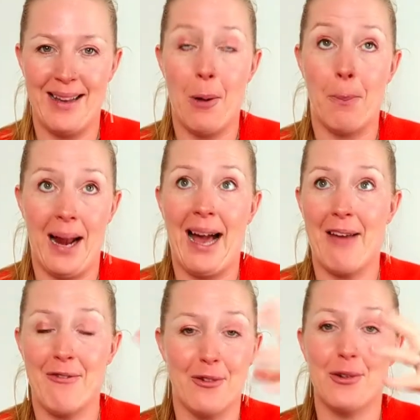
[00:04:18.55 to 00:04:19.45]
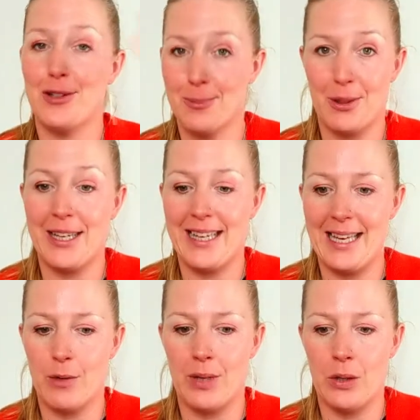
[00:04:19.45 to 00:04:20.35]
apply for the spring
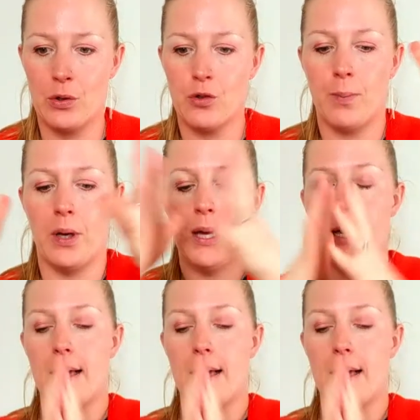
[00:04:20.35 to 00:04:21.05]
equinox, but